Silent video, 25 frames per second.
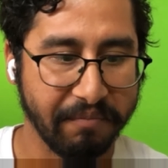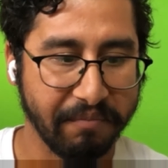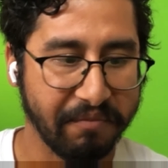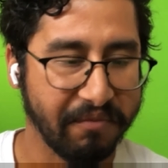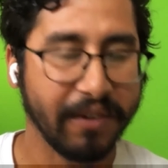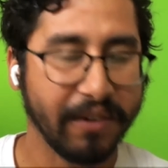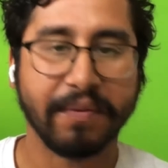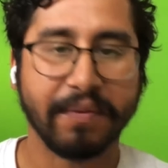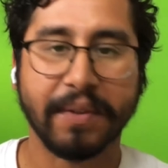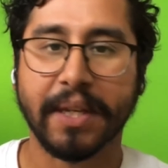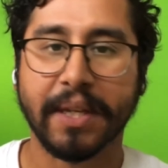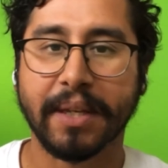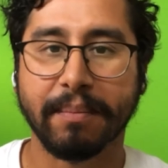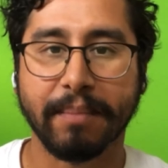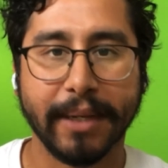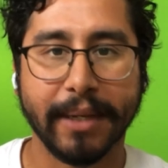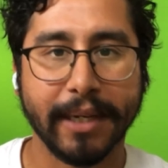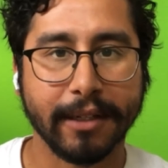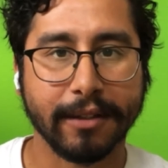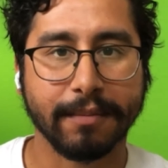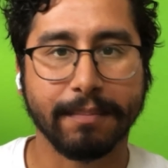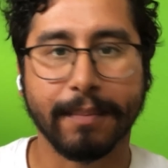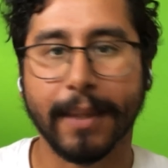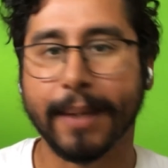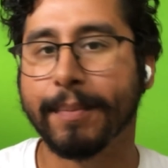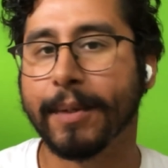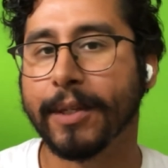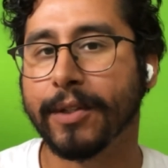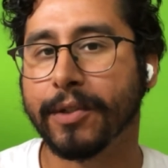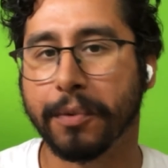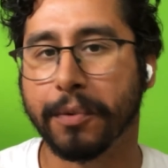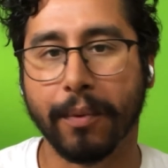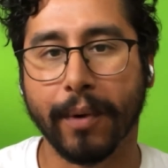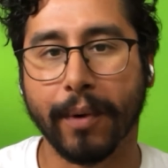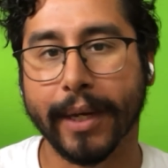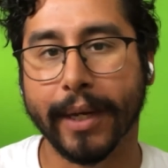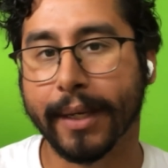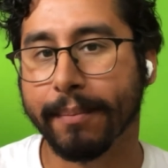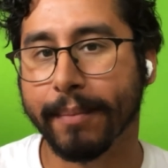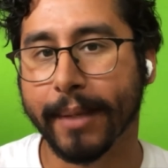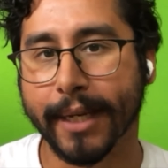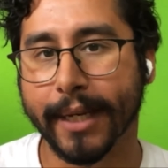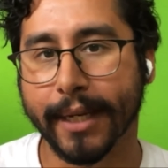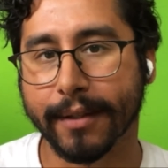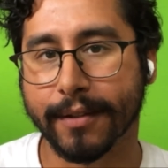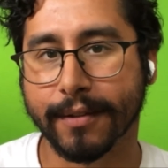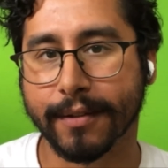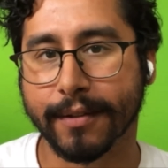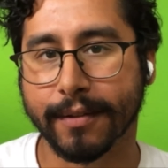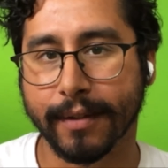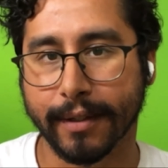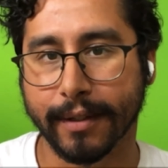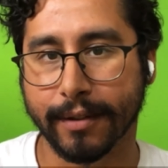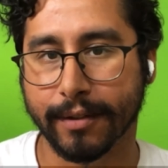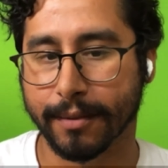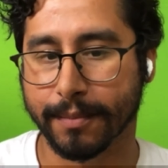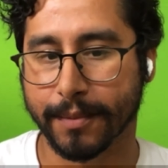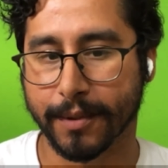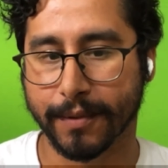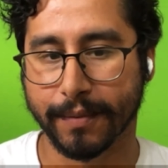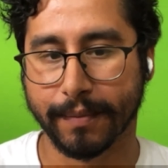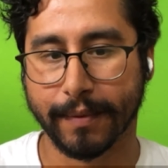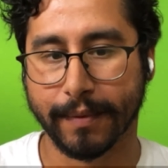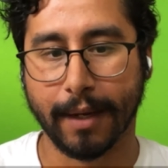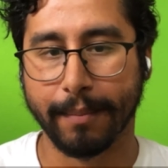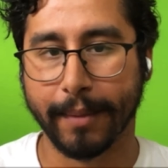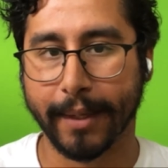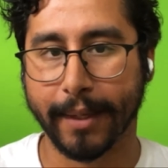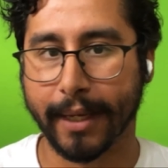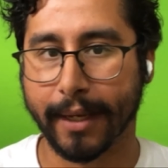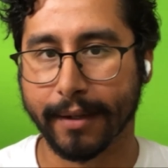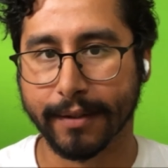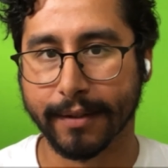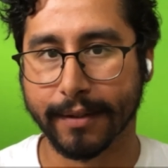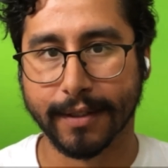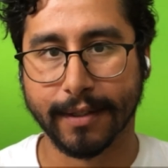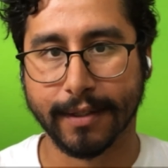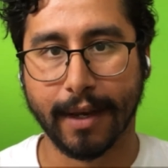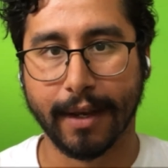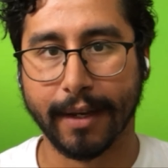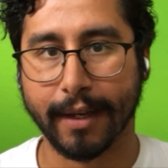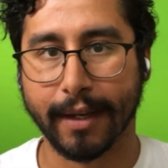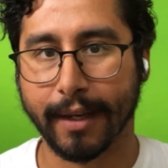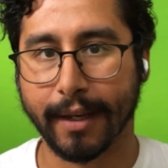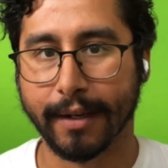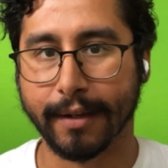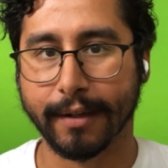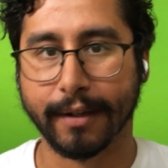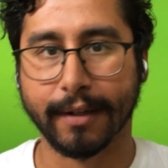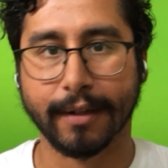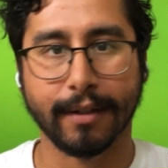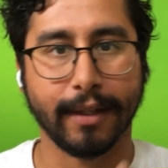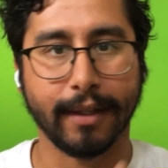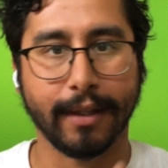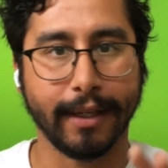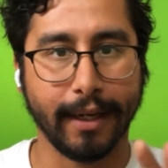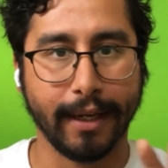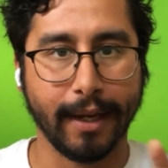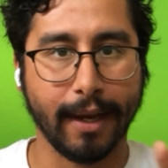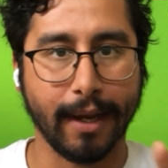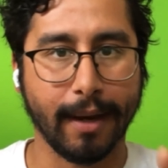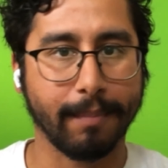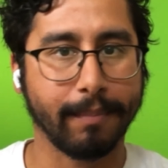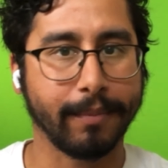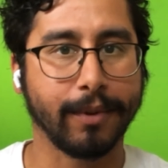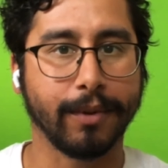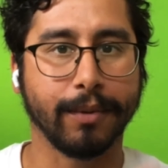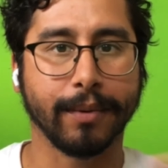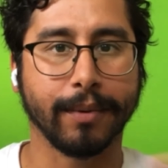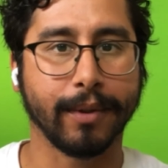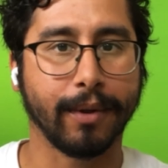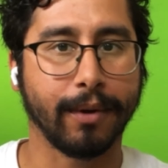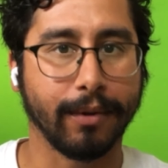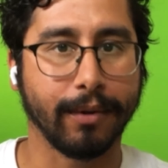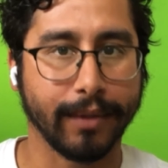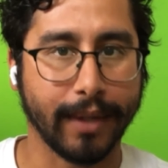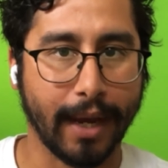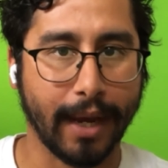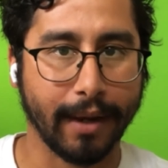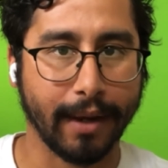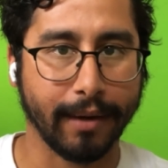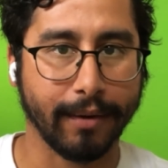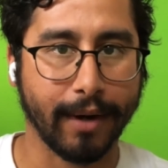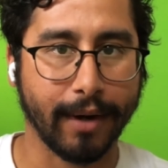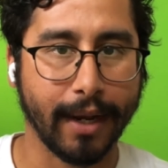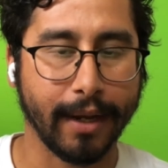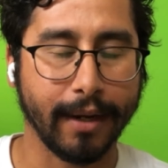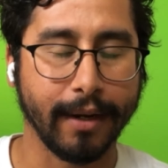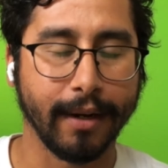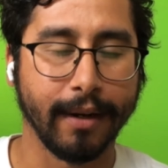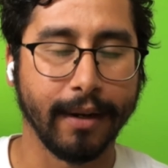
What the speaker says: 15 minutes, maybe 20 minutes in terms of coming in, signing in, cleaning up, doing the whole nine, right?